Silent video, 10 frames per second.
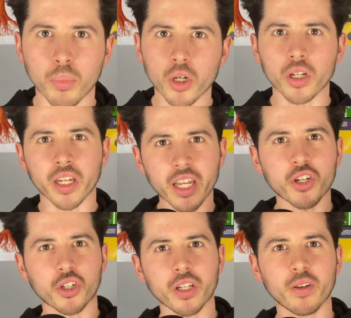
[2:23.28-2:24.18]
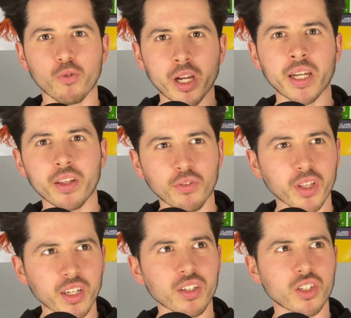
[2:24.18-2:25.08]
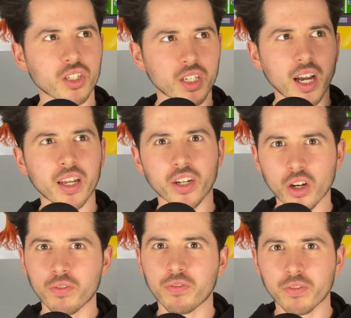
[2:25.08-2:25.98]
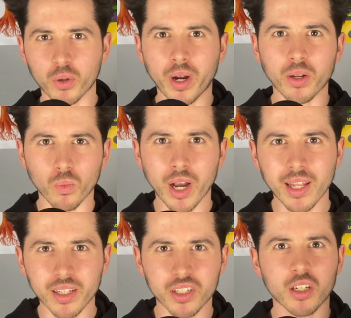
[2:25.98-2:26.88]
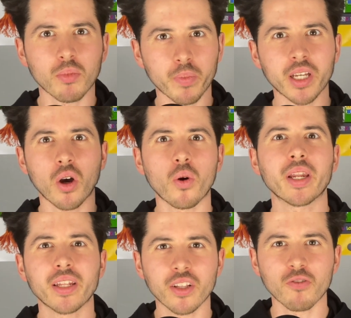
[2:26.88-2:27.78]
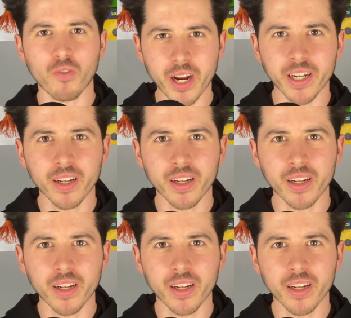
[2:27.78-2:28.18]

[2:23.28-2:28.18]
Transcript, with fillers: But initially, really, things started off quite well. They seemed to be going in the right